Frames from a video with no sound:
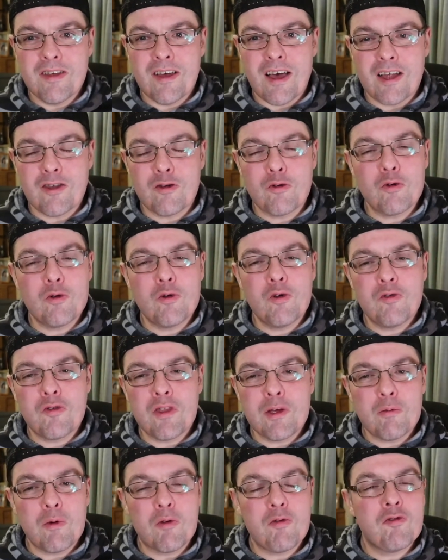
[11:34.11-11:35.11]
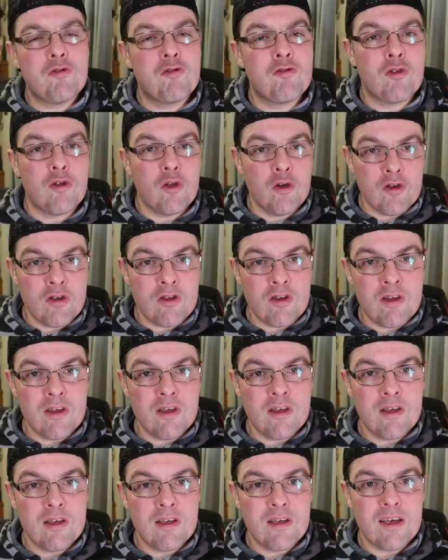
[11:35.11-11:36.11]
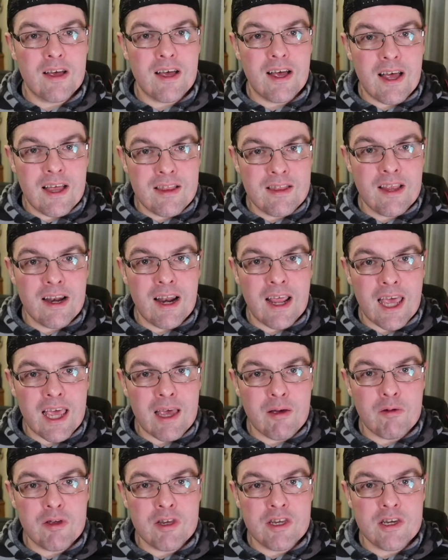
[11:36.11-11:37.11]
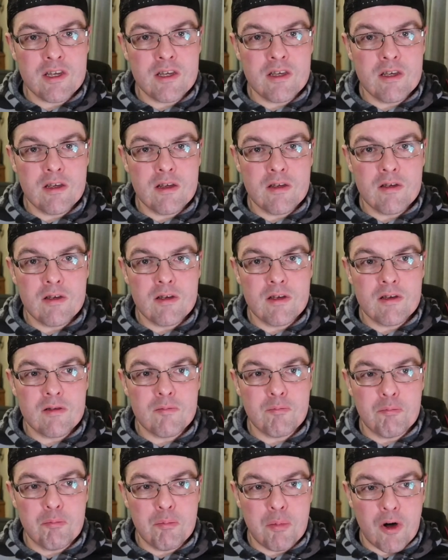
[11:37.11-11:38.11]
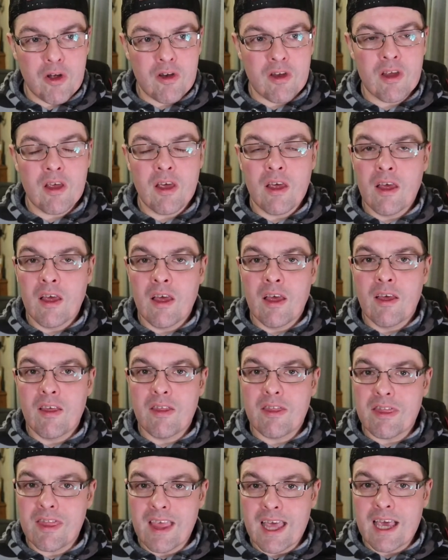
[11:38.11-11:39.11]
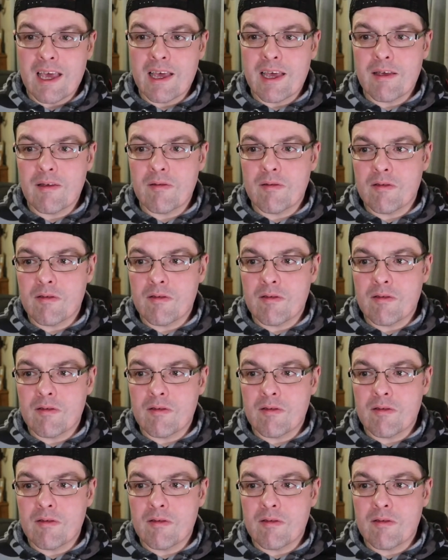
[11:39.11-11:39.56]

I don't know if they were fluent in the language, but they